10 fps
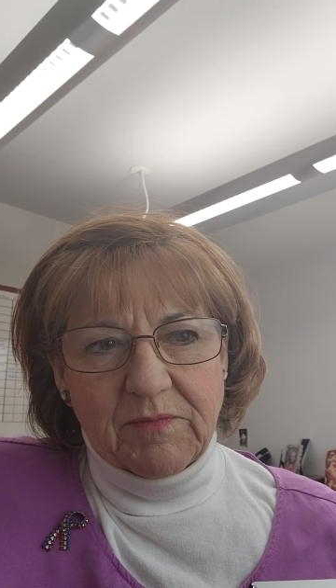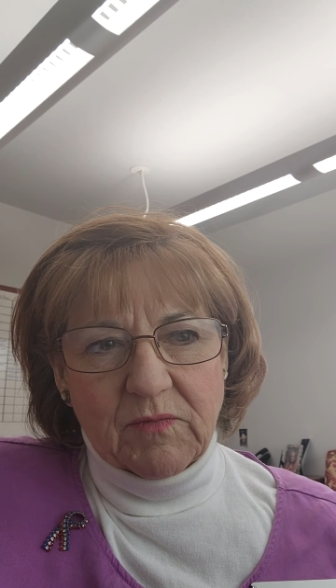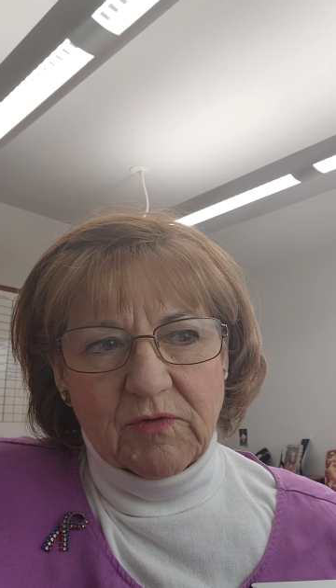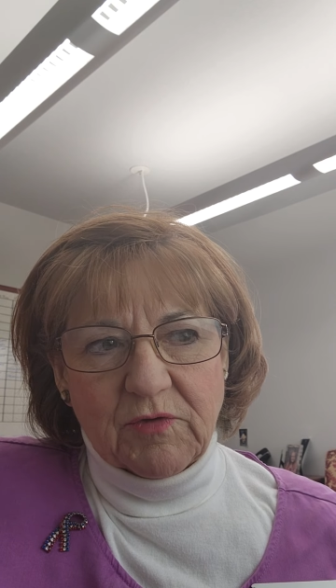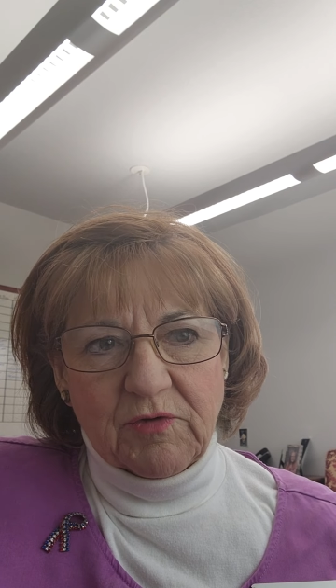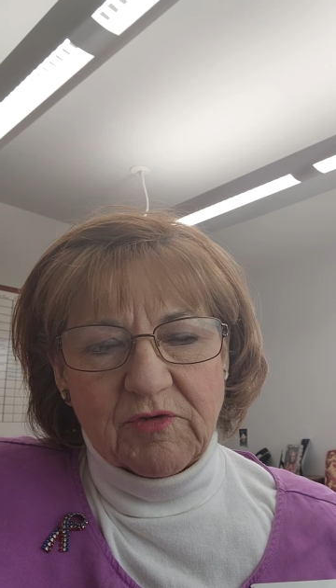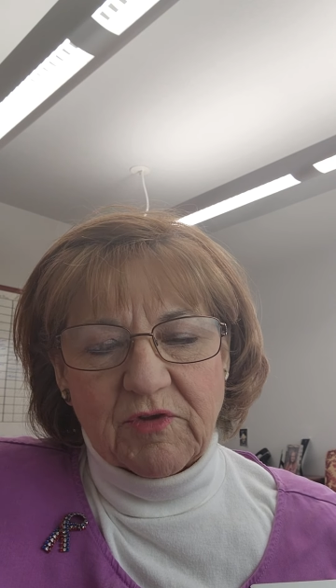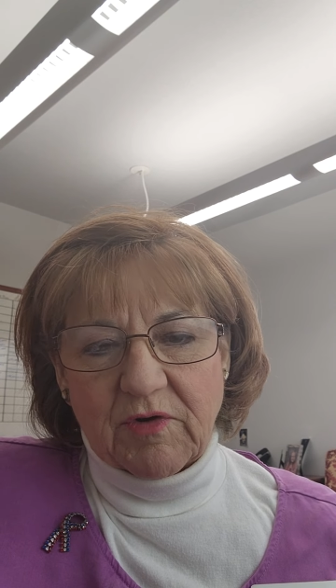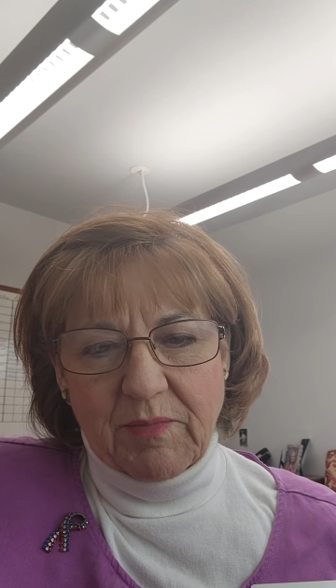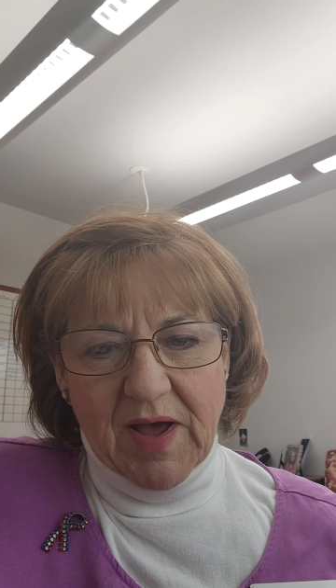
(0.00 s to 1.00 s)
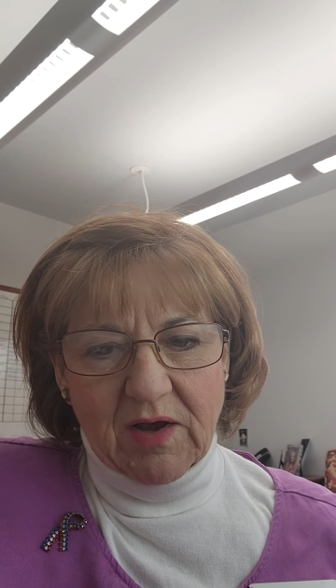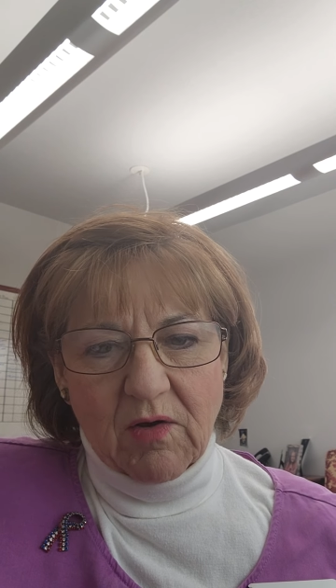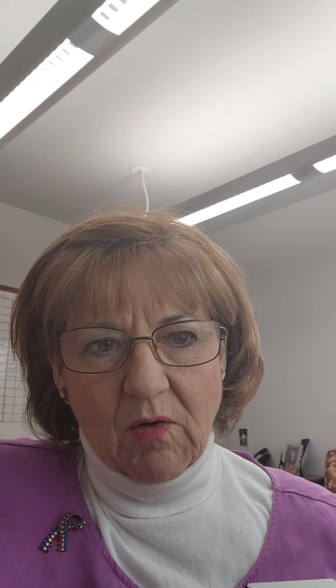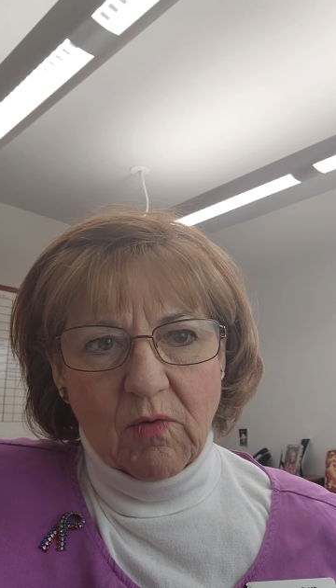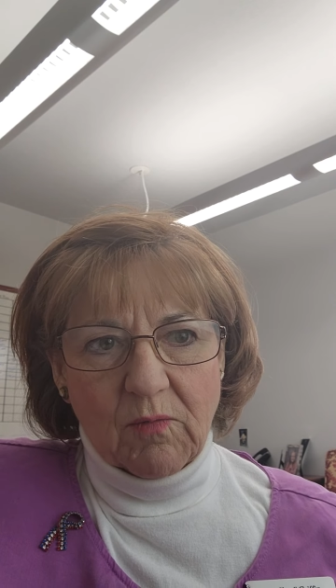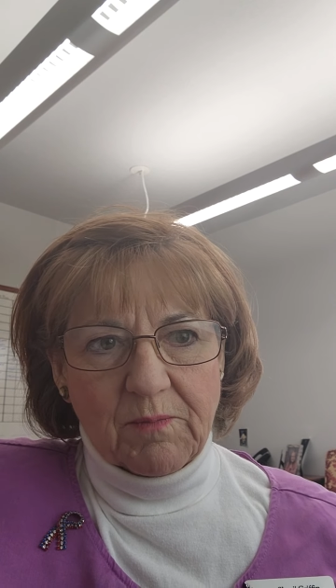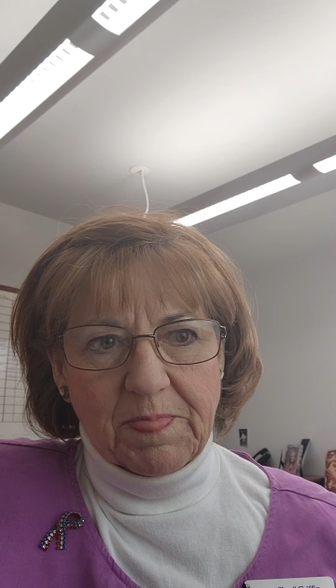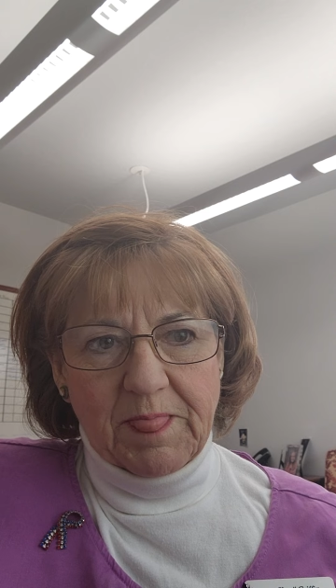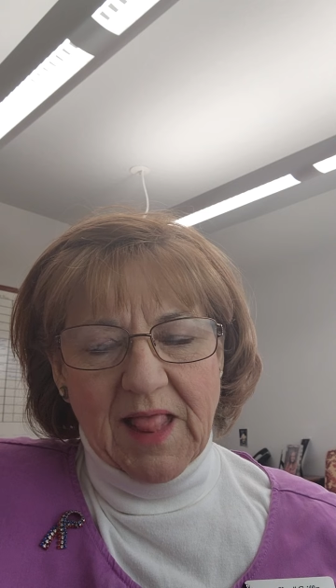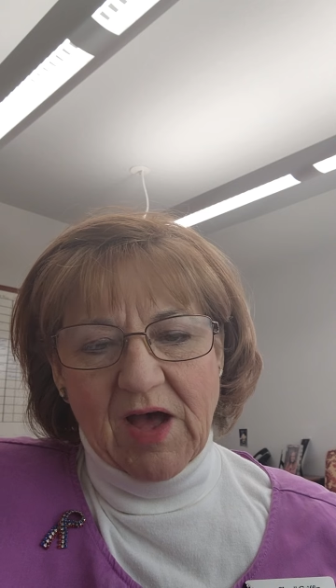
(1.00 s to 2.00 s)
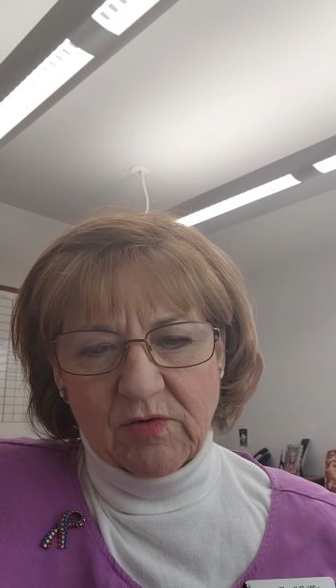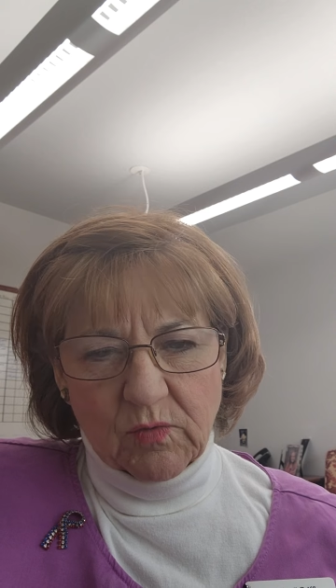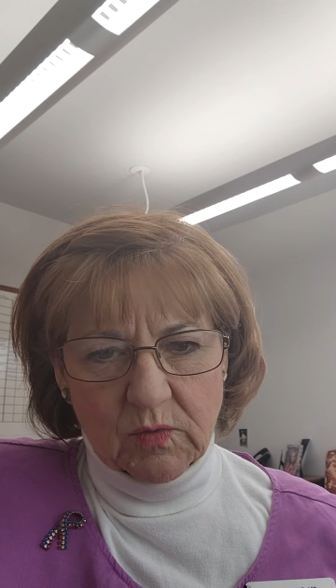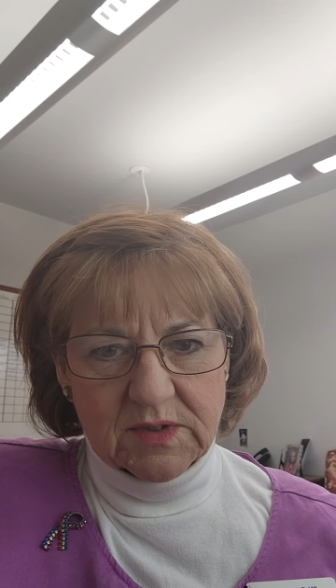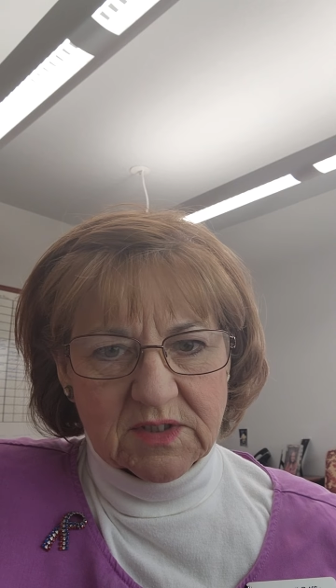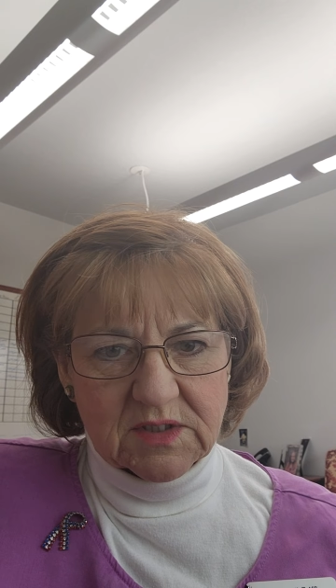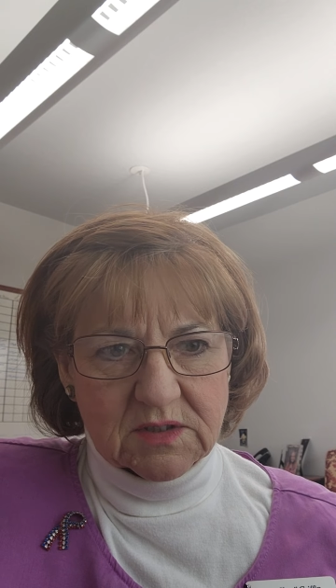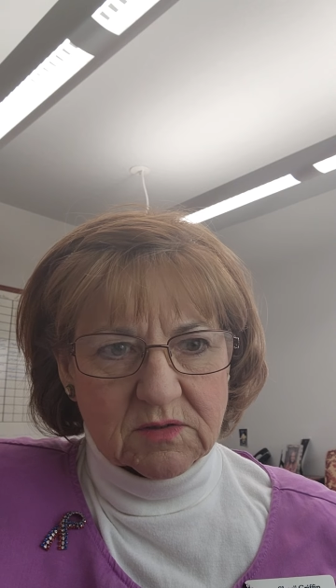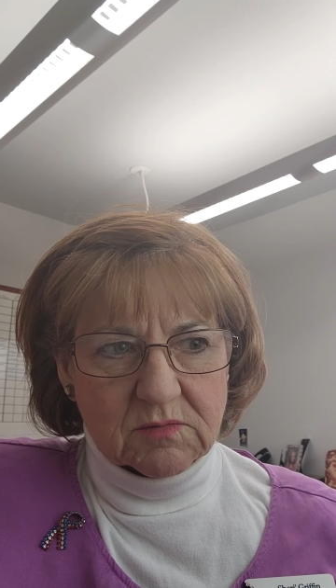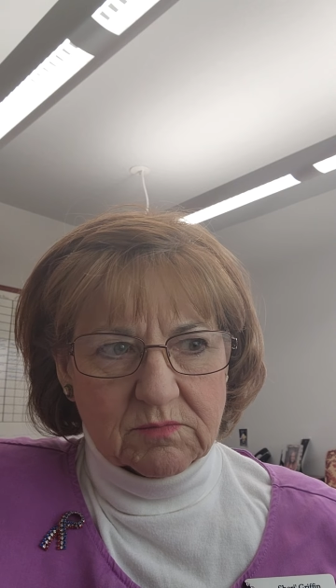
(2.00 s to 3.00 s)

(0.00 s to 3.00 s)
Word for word: as soon as they're back home, loud noises,